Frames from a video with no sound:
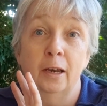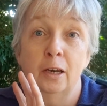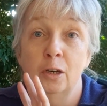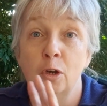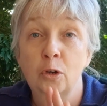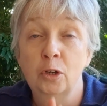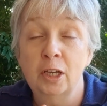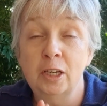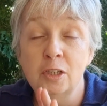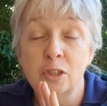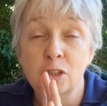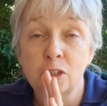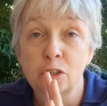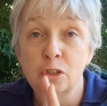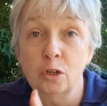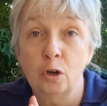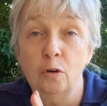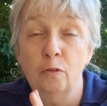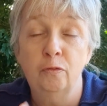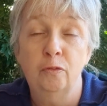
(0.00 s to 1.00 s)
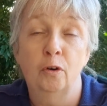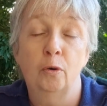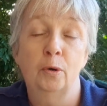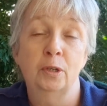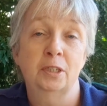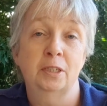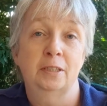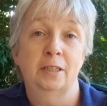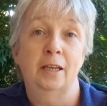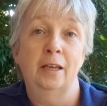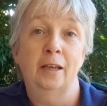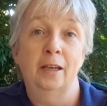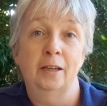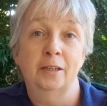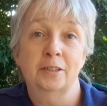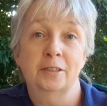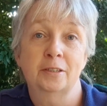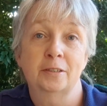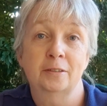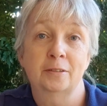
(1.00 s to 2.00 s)
looking so forward to seeing
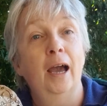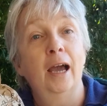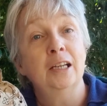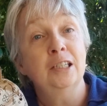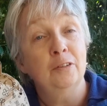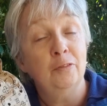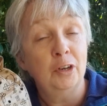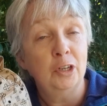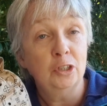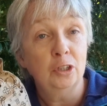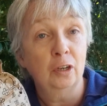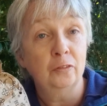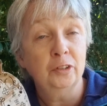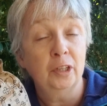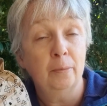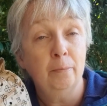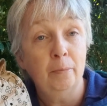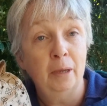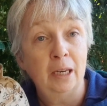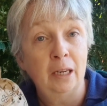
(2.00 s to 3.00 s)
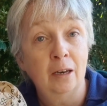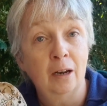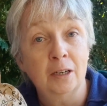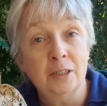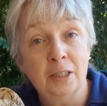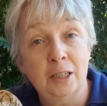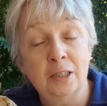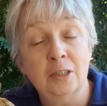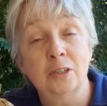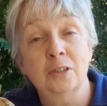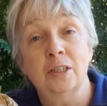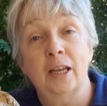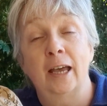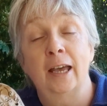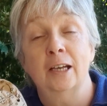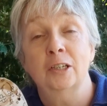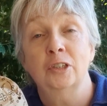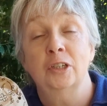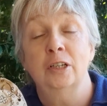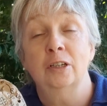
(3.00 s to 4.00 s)
it. And to finish off the mini narcissus,
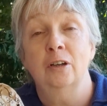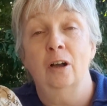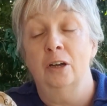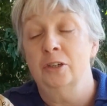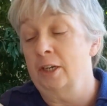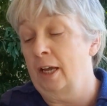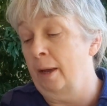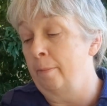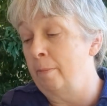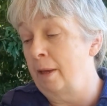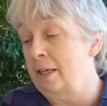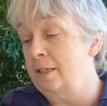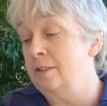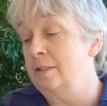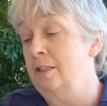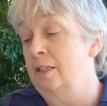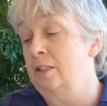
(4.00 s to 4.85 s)
I actually got a mix.